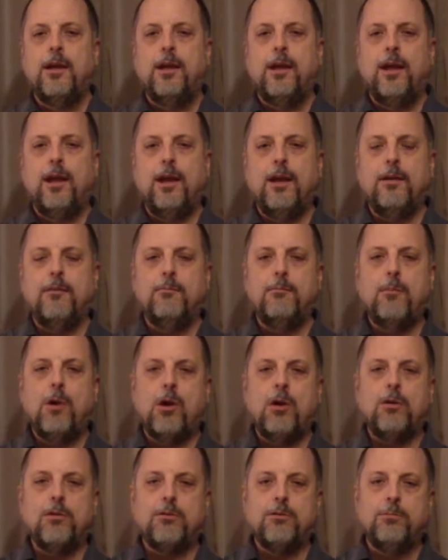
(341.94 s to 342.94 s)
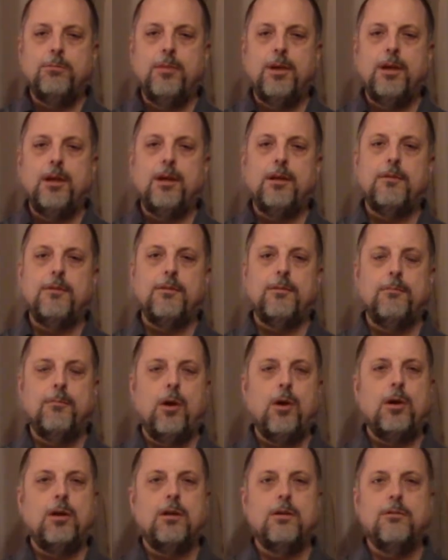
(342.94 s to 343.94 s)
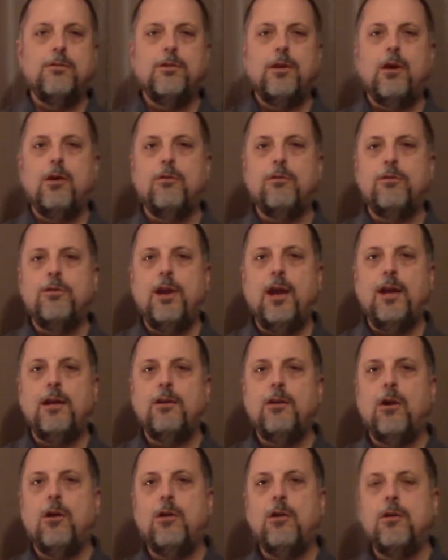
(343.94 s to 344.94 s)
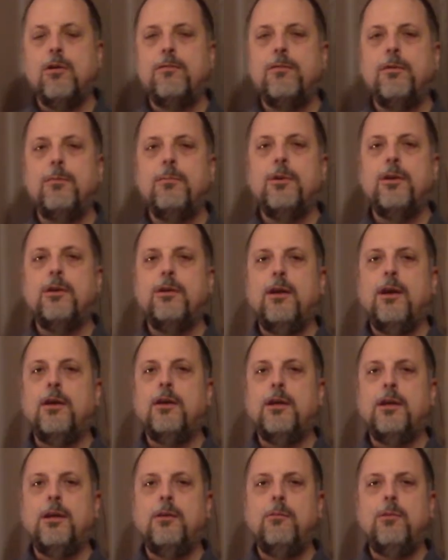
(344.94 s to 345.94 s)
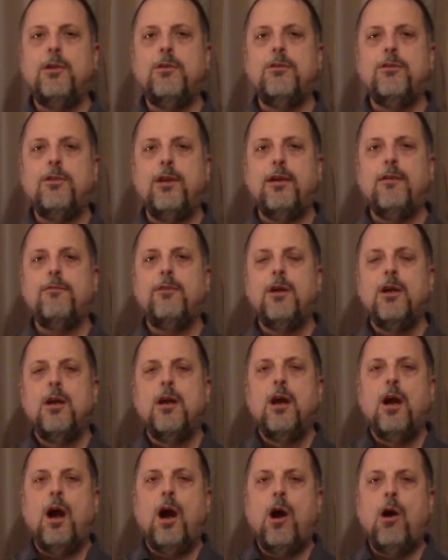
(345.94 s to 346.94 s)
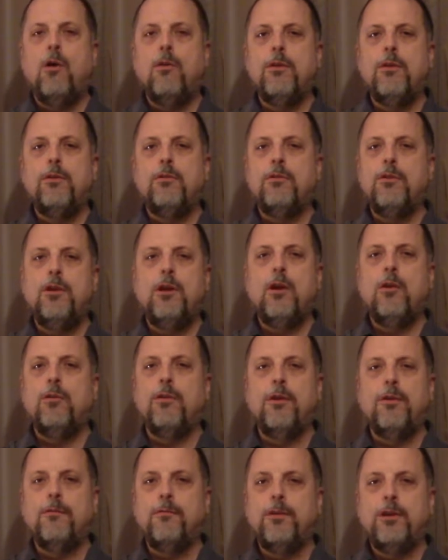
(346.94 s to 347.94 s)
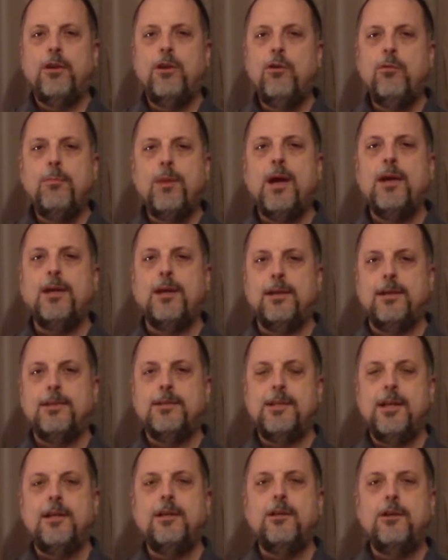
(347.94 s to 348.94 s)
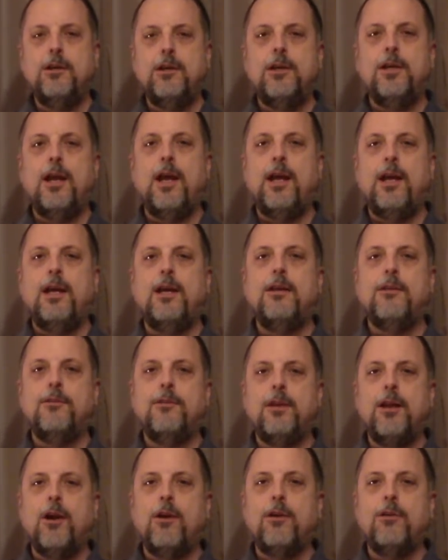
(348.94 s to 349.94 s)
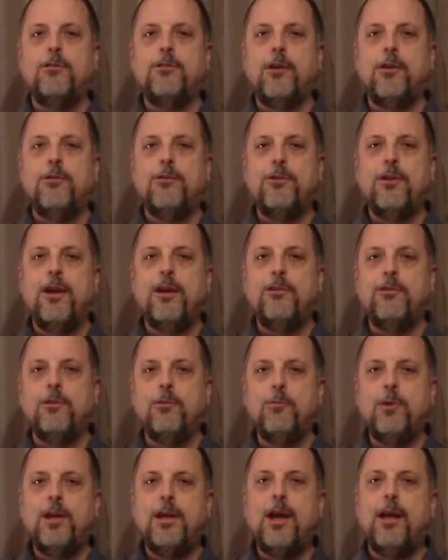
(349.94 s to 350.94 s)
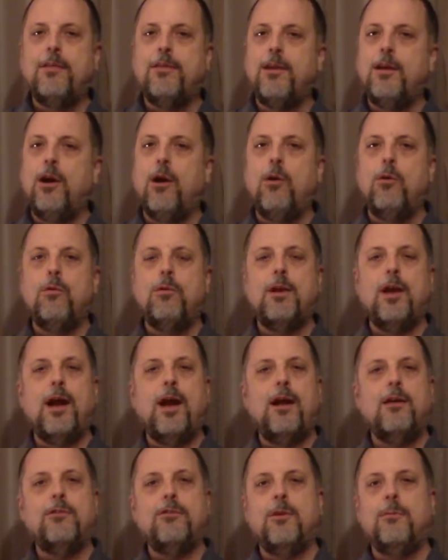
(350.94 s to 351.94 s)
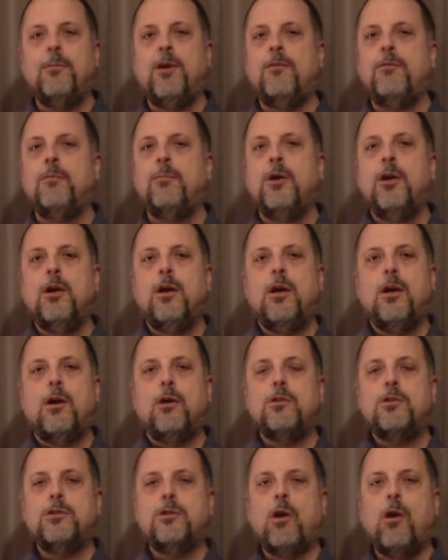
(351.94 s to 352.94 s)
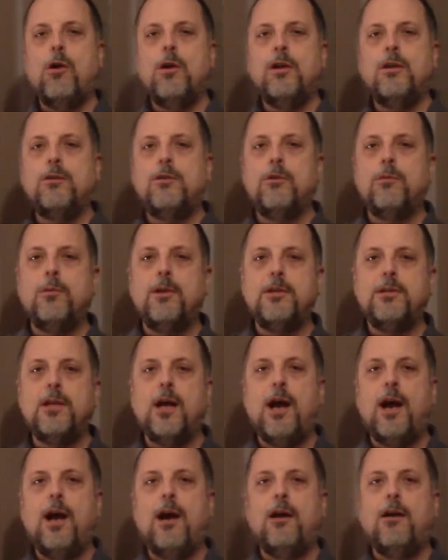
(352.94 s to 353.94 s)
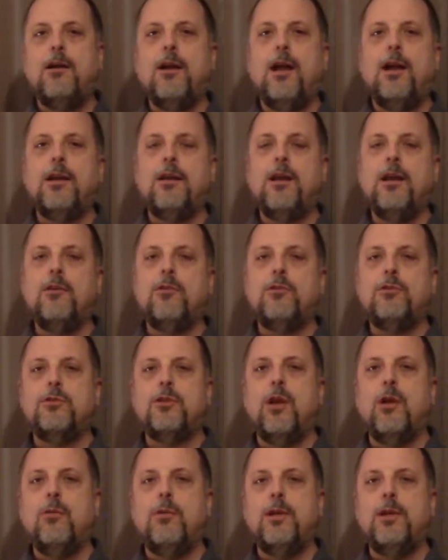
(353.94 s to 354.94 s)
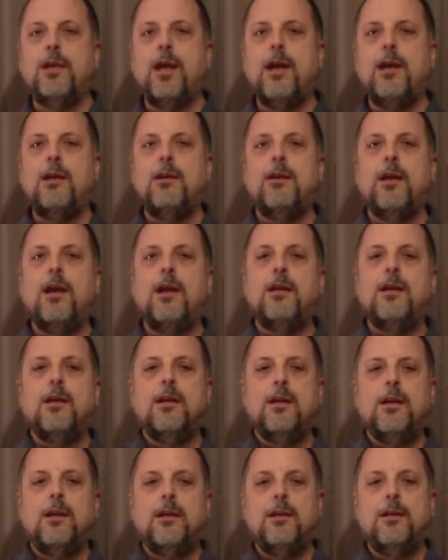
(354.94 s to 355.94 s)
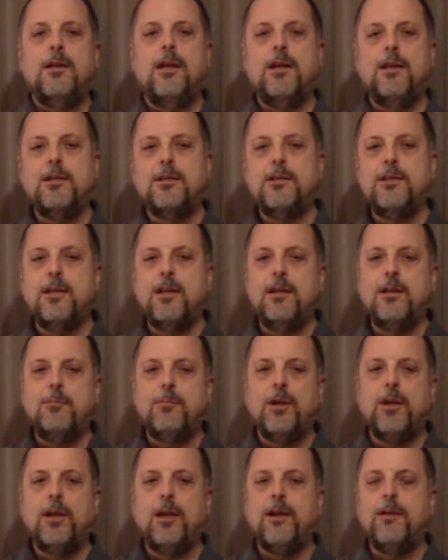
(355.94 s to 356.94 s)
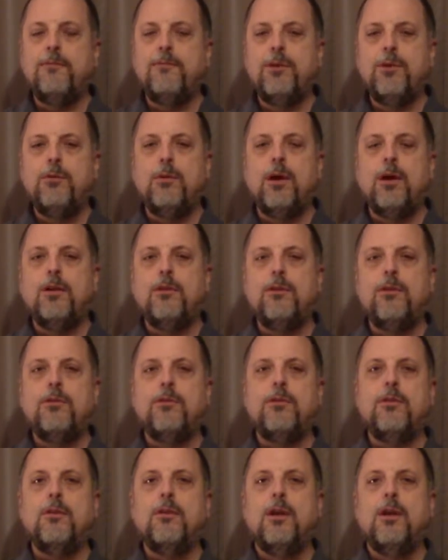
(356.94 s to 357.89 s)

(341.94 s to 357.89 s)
and Mark Smith from Arkansas and Chad Carter from Kentucky. And we just have all these, you know, the cue making is in good hands in our association. We got the old guys, some of them are starting to retire, like they're slowing down, like Dennis Diekman and a few others.